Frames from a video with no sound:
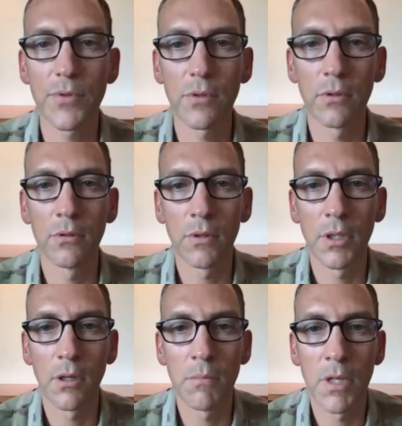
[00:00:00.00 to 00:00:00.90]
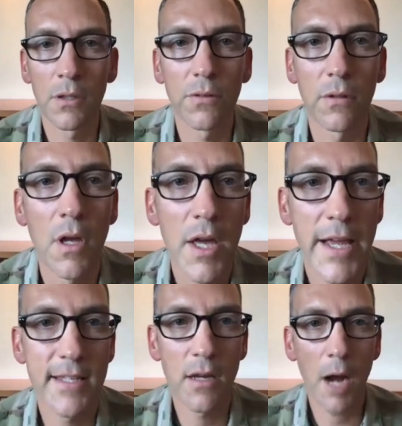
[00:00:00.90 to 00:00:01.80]
absolutely. I mean, it's
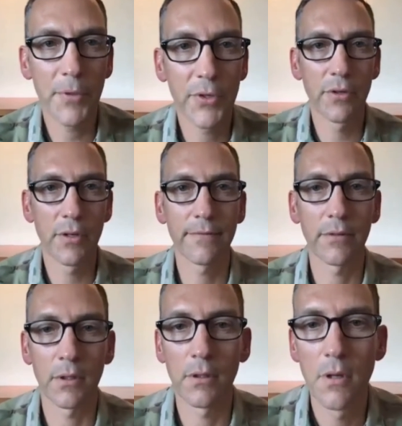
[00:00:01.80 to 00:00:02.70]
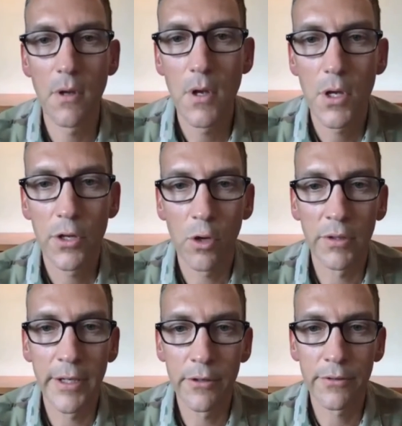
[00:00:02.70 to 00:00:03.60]
an opportunity for,
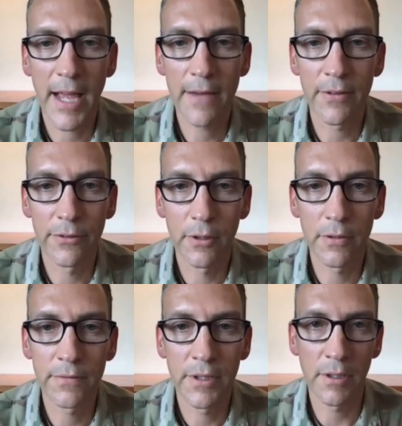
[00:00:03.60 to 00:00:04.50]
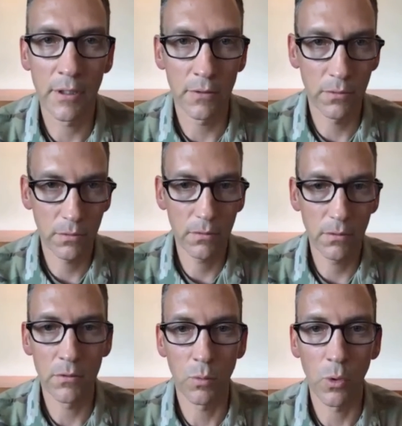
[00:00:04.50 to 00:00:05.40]
leaders that haven't served in these
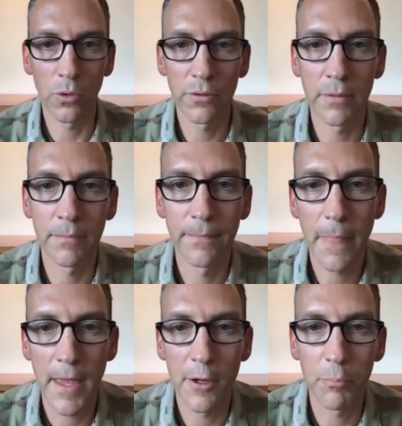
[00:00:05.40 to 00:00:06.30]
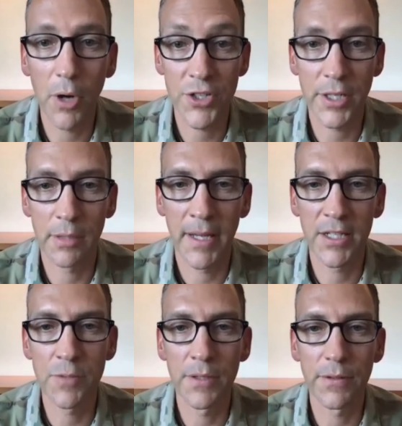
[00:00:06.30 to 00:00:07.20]
roles in, project
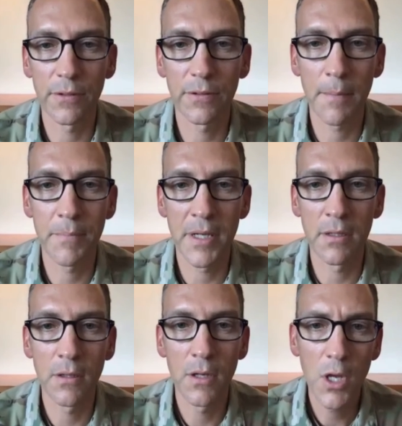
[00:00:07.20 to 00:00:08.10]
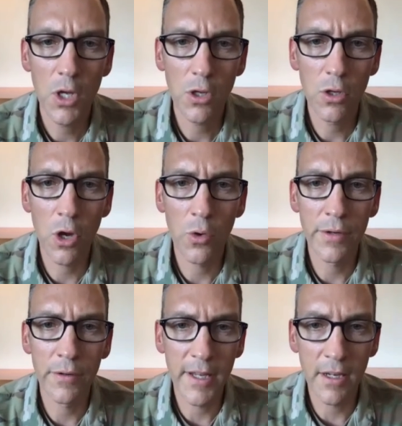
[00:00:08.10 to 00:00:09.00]
management to step in, in
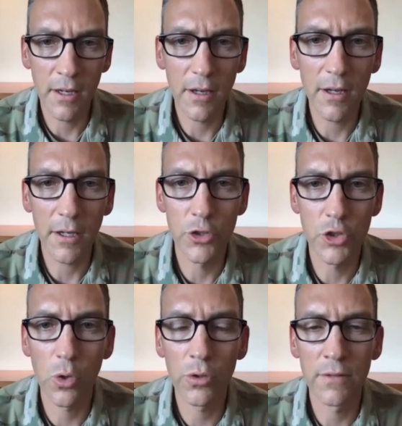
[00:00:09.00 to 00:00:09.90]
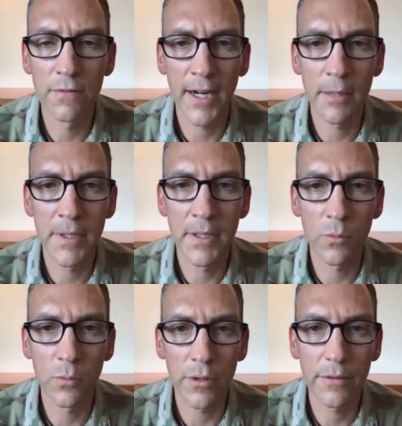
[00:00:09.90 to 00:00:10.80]
a controlled
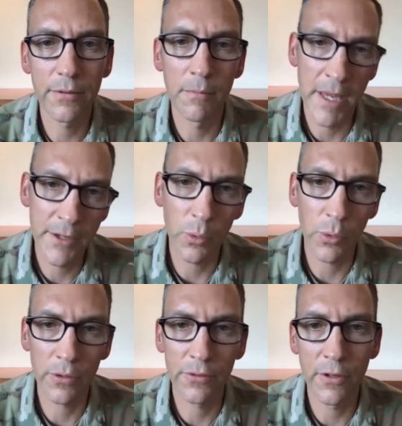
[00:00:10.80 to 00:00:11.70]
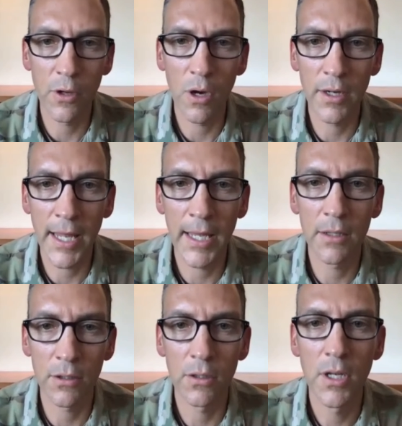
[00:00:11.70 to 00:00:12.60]
environment with some mentors, on
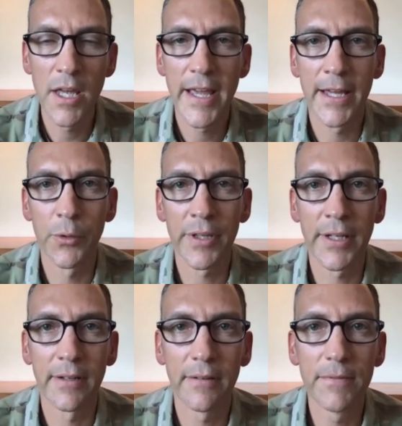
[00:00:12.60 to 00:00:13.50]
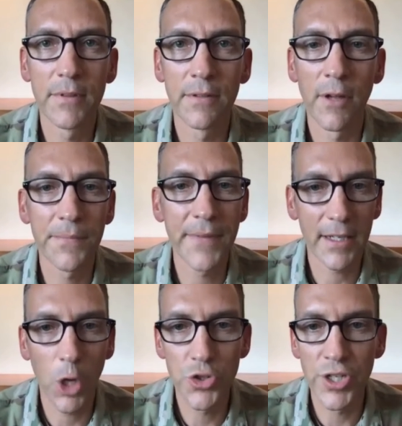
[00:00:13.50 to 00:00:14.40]
hand and really develop
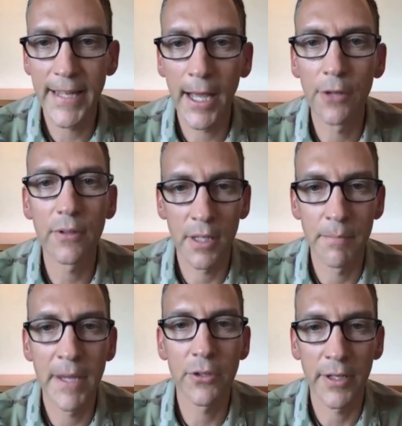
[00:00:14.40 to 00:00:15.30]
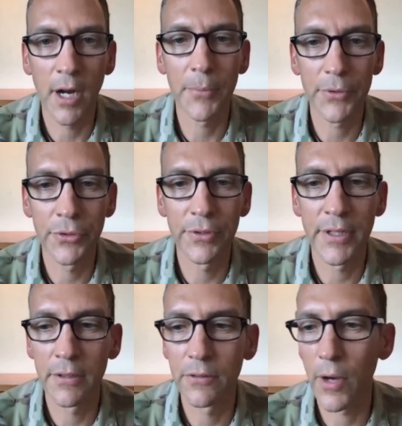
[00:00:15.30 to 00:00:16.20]
that coaching, counseling, and mentoring
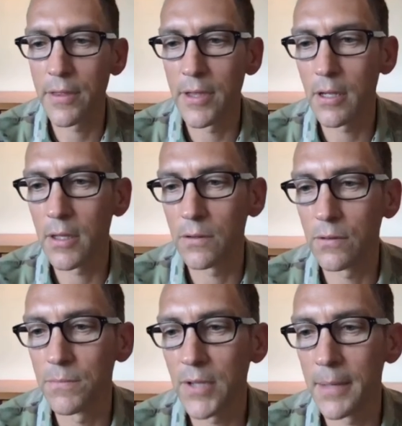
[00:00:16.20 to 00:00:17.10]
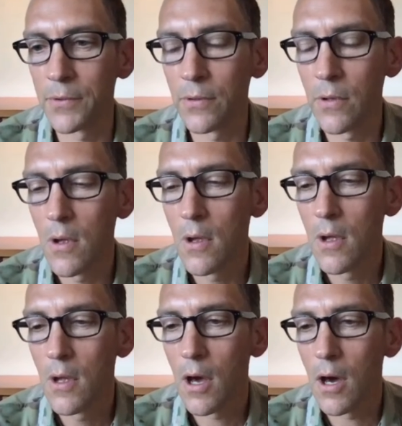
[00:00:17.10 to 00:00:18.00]
opportunity. And so I think that sometimes,
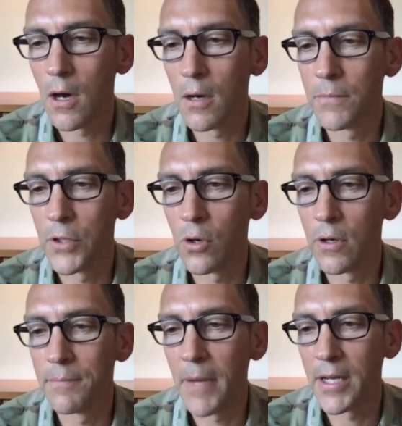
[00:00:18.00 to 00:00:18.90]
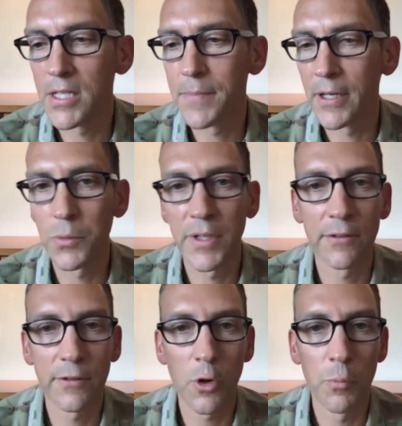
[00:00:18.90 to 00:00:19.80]
in my experience, we
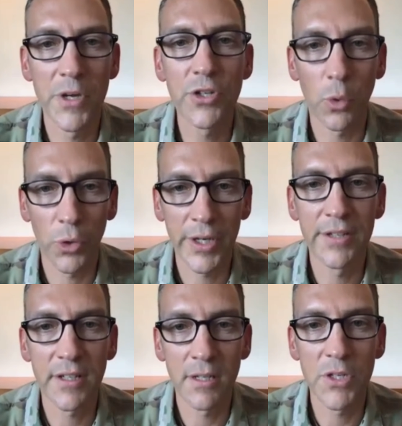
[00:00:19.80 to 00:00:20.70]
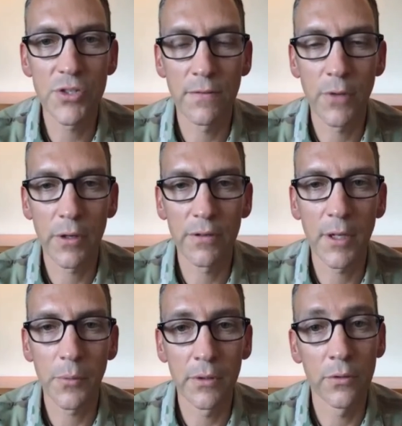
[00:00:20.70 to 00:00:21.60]
get so mission oriented and mission
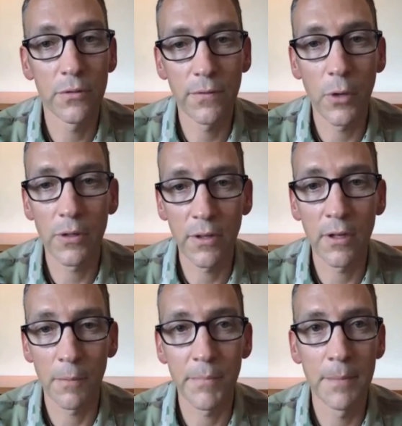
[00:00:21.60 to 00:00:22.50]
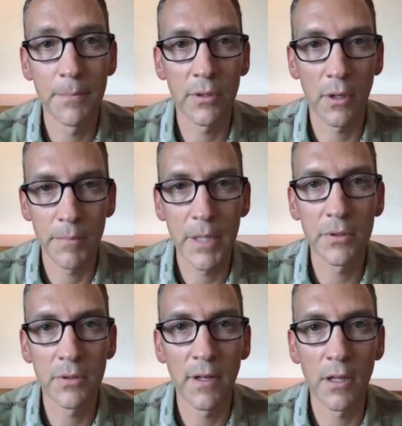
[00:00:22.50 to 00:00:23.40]
focused that we lose focus on our people and our
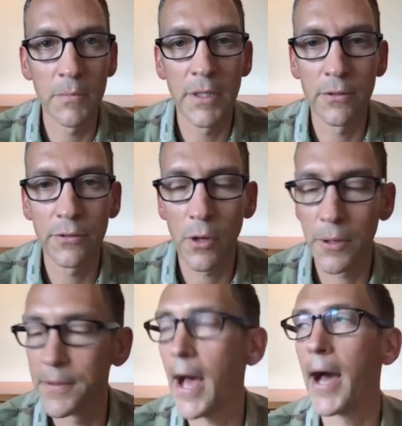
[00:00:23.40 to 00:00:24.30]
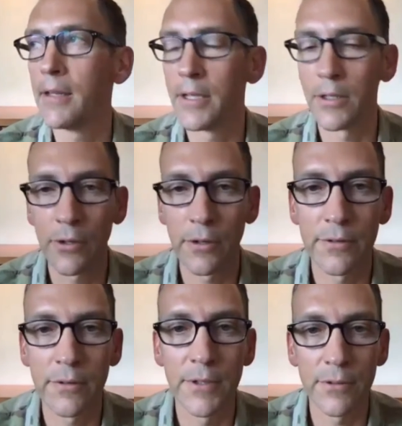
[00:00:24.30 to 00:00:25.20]
people development. And so I would highly
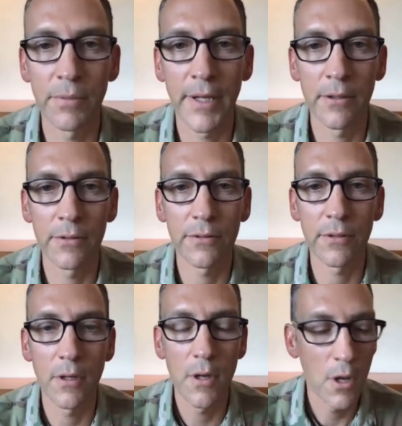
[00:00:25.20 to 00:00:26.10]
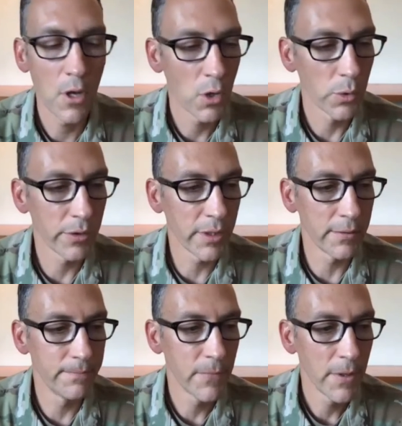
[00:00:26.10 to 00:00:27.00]
encourage the mission planners to
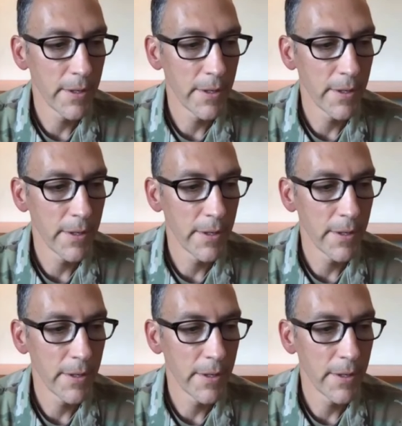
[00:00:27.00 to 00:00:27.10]
really,